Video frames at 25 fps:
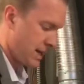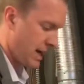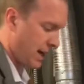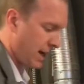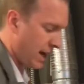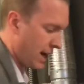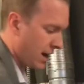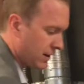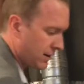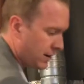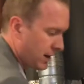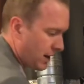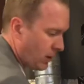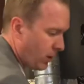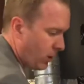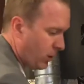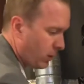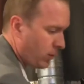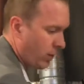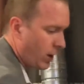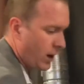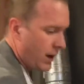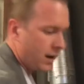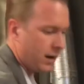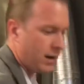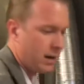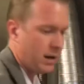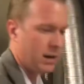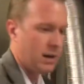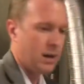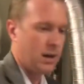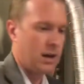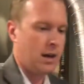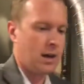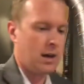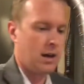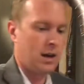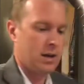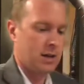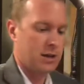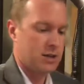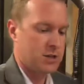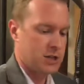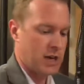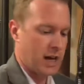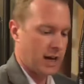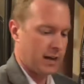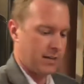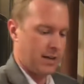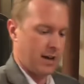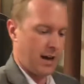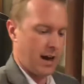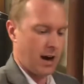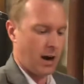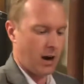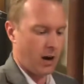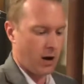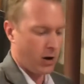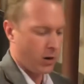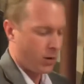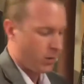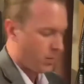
out the old one, check the arrow,